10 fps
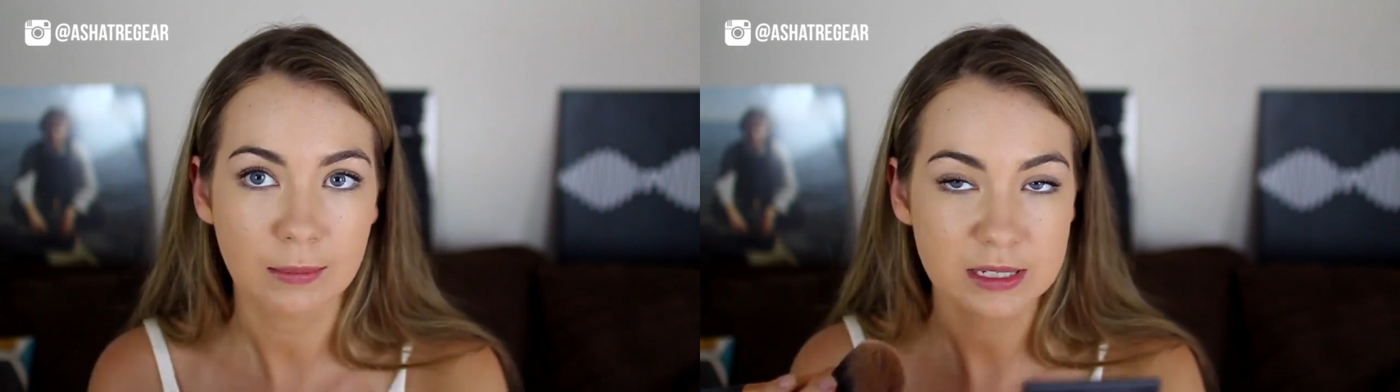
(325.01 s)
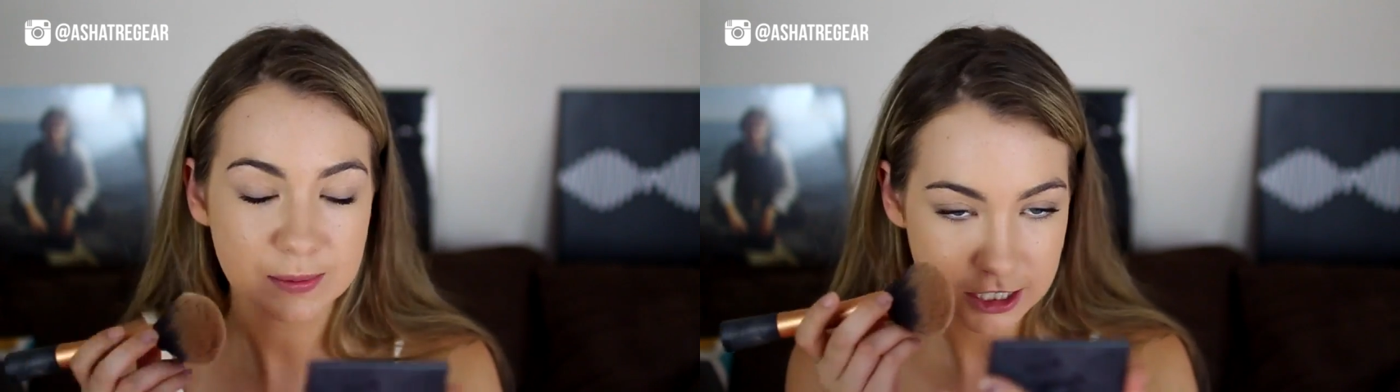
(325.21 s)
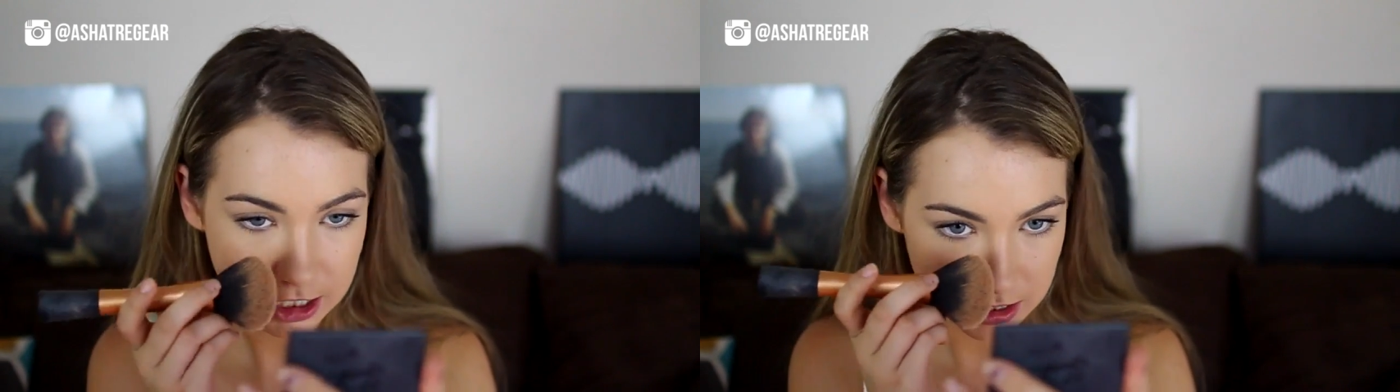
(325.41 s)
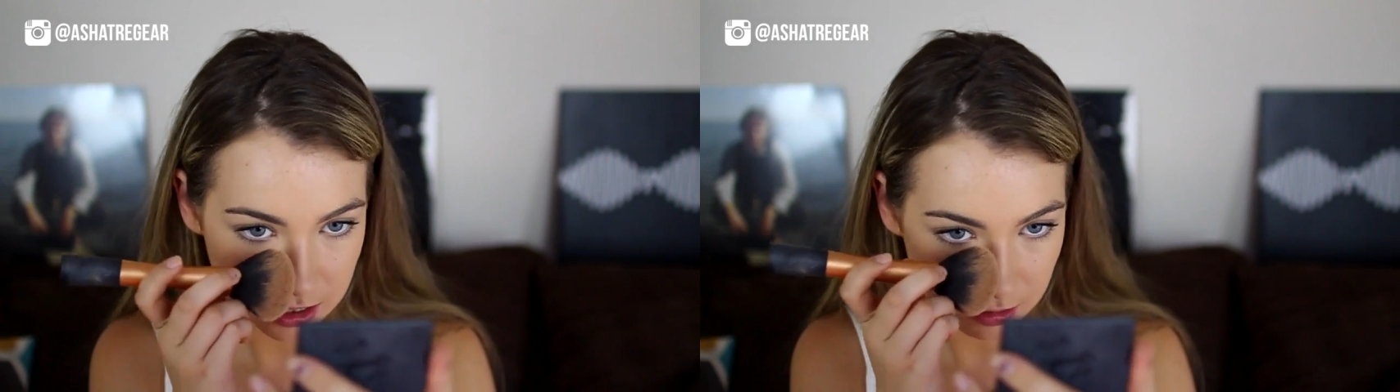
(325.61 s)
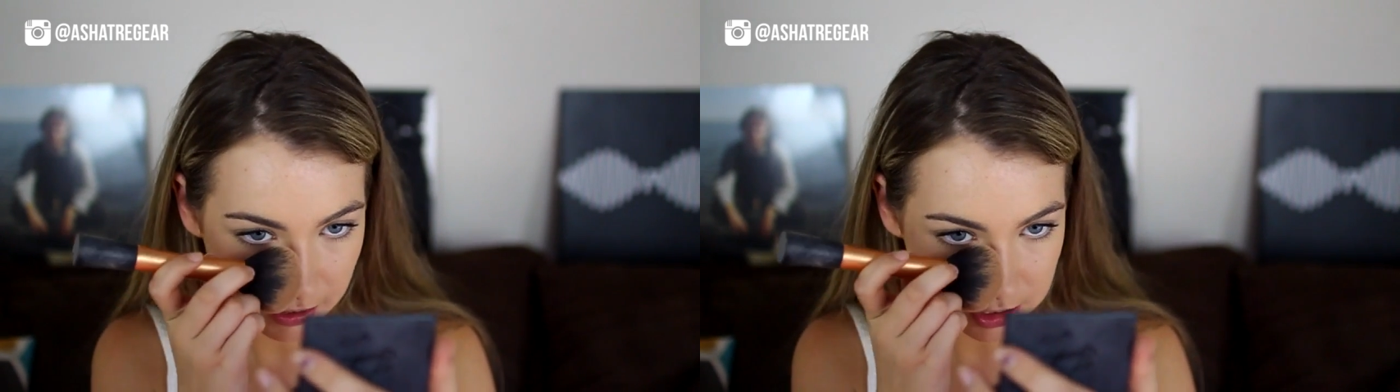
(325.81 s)
I'm especially
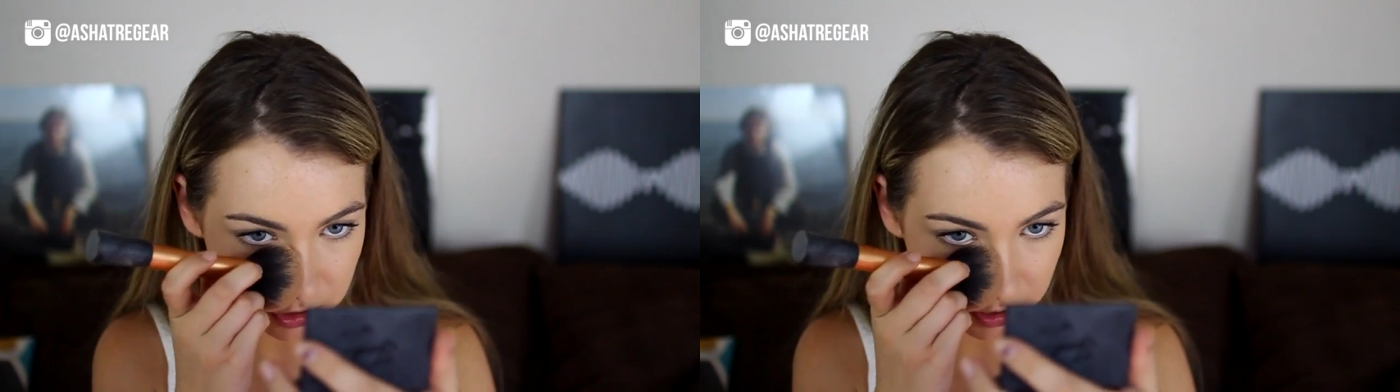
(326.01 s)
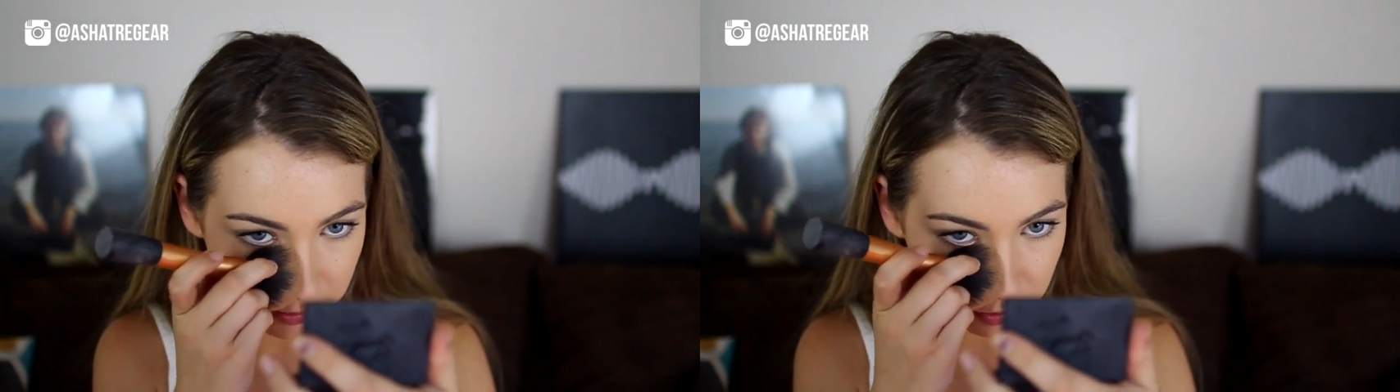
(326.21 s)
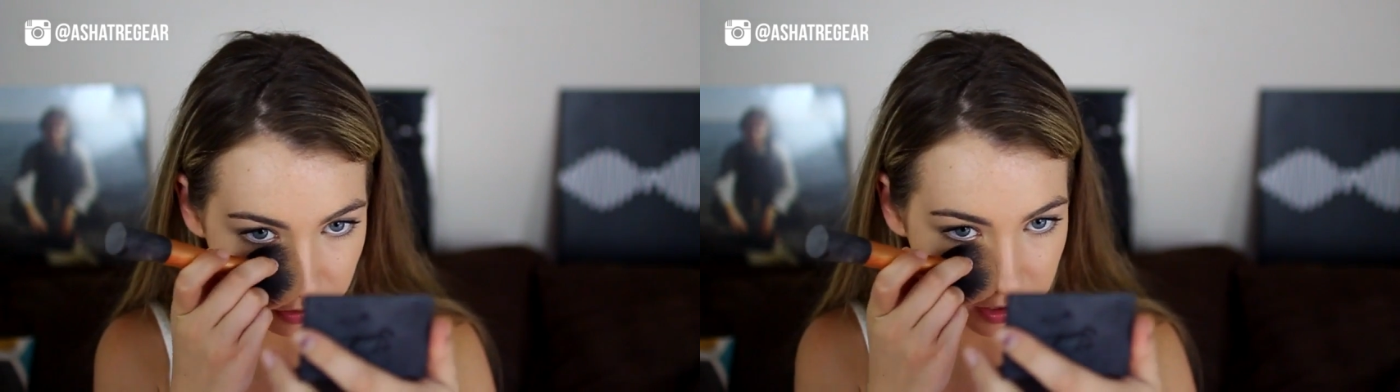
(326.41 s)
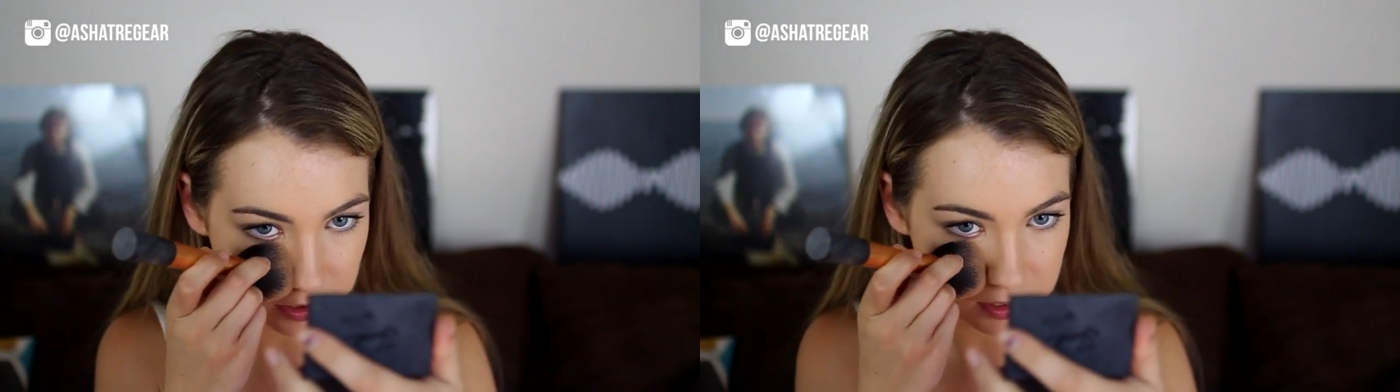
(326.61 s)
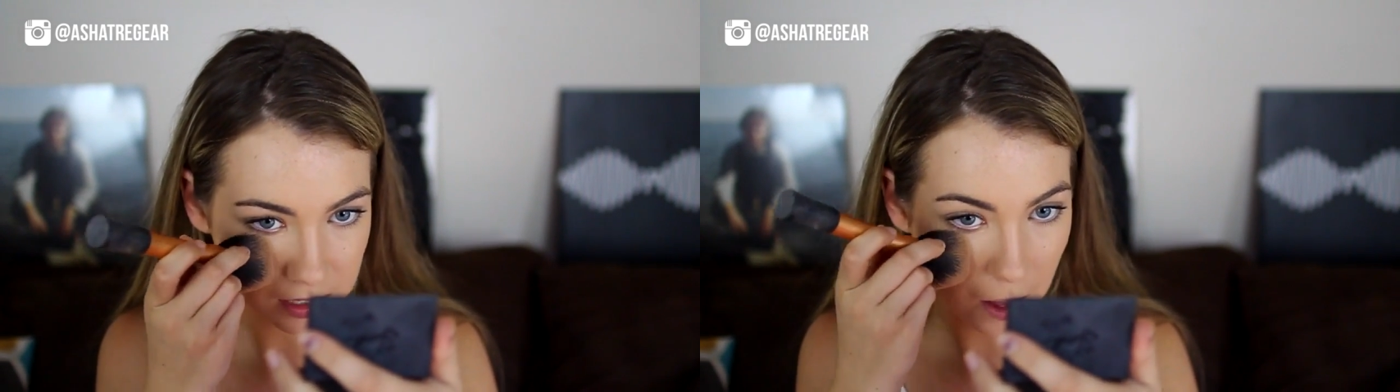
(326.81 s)
just going to make sure I put
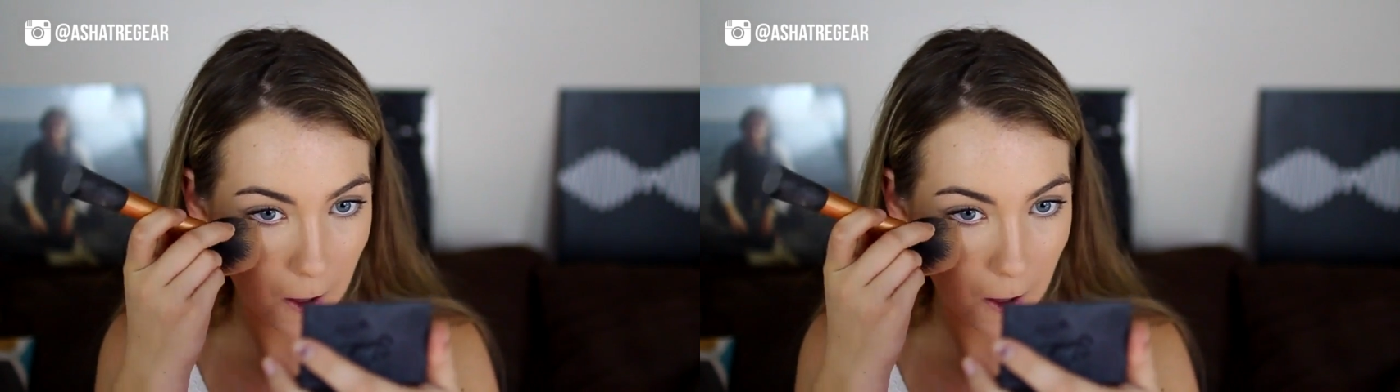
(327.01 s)
this